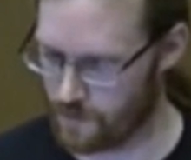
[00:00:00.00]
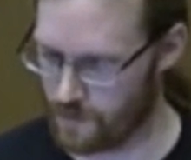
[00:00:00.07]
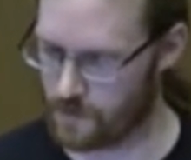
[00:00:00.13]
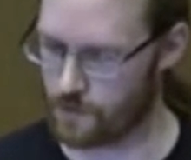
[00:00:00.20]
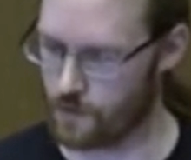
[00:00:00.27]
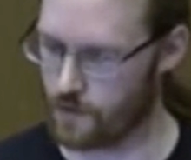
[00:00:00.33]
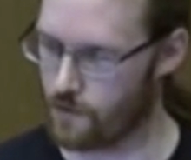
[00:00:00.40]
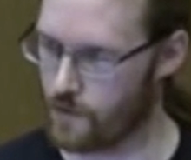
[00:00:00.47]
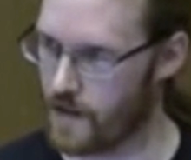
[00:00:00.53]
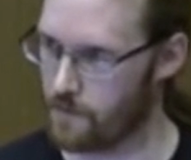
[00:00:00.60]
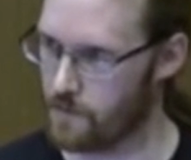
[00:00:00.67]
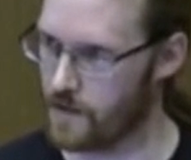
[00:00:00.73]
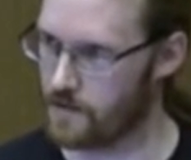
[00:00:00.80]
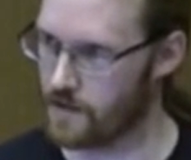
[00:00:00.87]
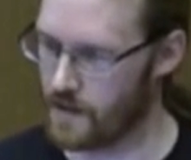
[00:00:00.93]
this
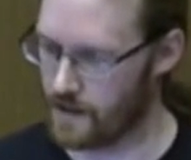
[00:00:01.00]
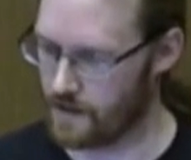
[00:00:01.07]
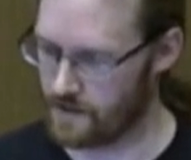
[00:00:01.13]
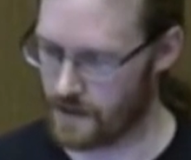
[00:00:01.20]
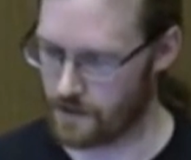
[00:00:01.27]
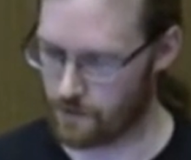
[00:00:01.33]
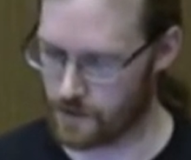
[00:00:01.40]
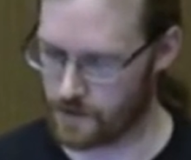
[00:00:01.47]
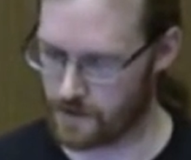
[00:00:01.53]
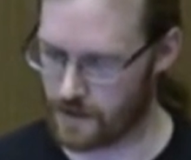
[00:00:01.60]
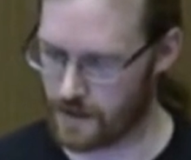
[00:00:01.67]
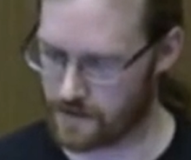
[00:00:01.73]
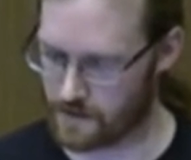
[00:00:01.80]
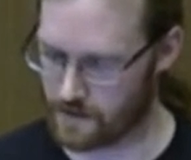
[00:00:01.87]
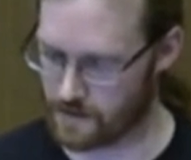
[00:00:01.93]
requirement. In the end, what it
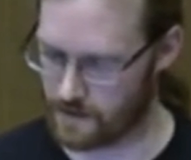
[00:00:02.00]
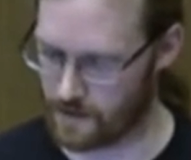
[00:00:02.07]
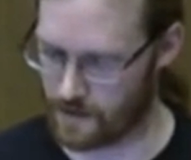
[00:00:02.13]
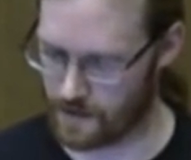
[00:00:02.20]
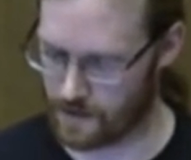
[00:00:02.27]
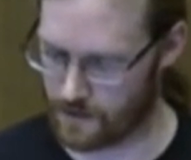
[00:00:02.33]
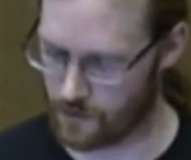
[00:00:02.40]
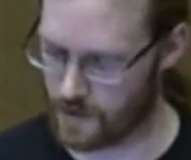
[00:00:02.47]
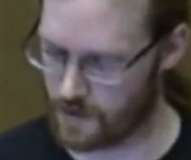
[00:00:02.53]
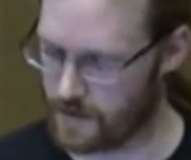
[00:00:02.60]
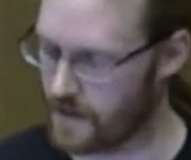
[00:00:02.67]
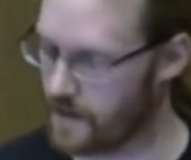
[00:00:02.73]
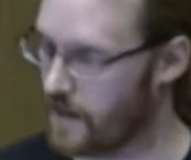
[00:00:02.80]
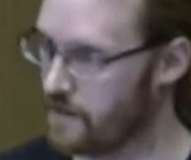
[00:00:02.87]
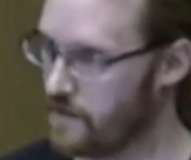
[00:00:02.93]
does is you can
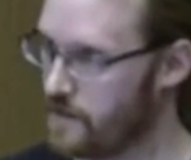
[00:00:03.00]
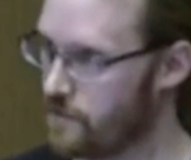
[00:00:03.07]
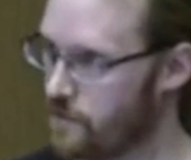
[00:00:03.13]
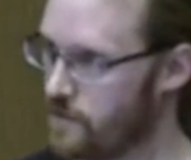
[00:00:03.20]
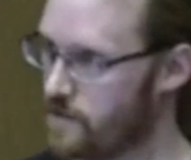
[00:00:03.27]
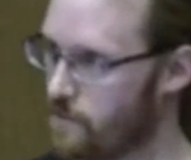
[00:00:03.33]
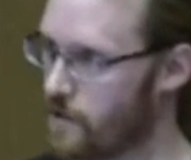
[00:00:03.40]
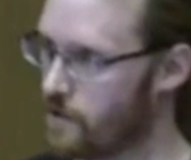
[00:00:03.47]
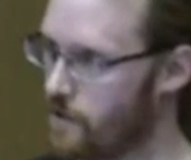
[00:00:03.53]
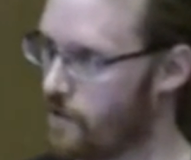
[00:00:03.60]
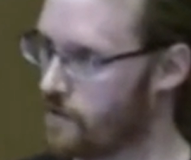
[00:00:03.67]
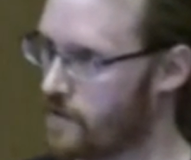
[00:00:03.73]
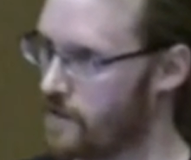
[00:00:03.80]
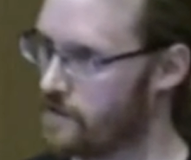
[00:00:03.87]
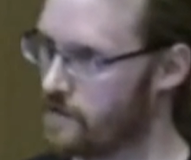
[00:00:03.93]
take any GStreamer
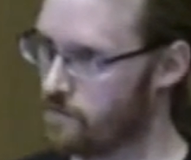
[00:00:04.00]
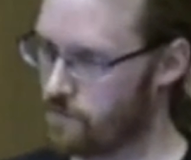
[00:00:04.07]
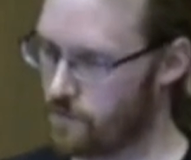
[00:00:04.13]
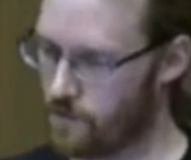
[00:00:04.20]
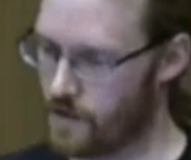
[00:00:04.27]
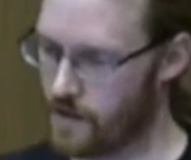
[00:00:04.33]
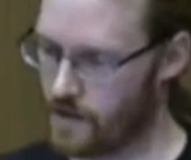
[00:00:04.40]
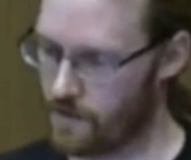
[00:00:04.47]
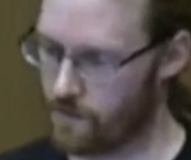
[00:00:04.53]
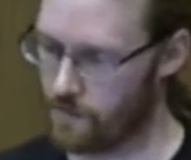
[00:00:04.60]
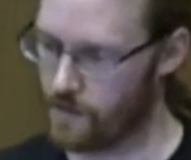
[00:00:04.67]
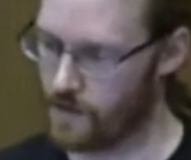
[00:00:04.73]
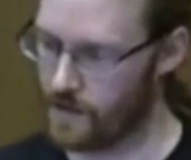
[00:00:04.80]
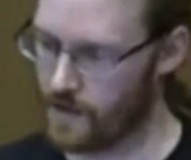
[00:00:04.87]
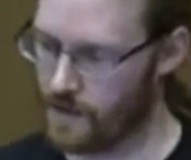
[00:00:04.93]
clock and